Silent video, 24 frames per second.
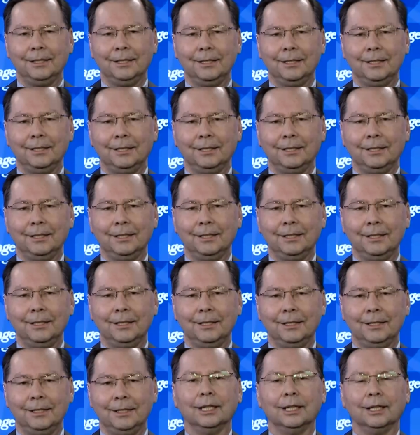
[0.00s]
of
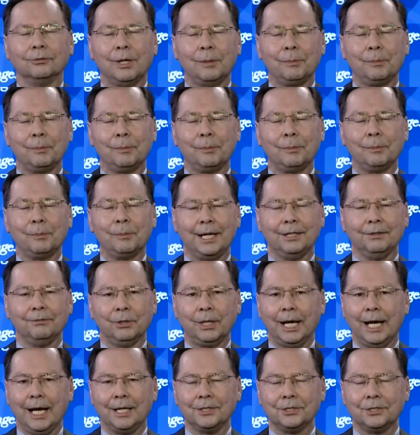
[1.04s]
Representative
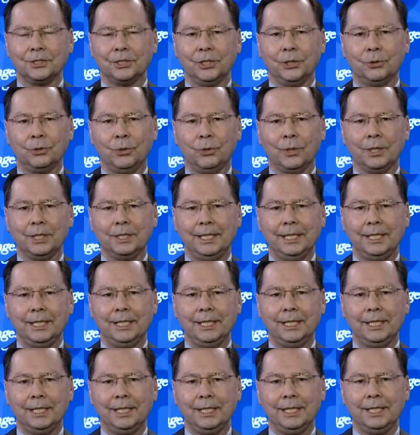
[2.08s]

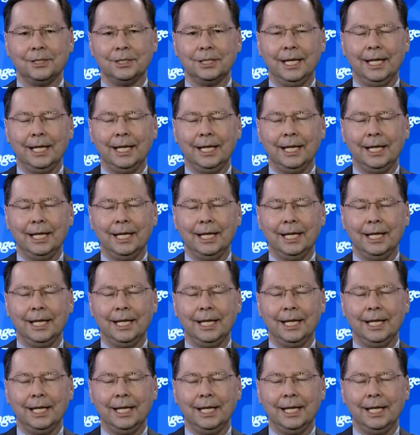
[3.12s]
Ocasio-Cortez,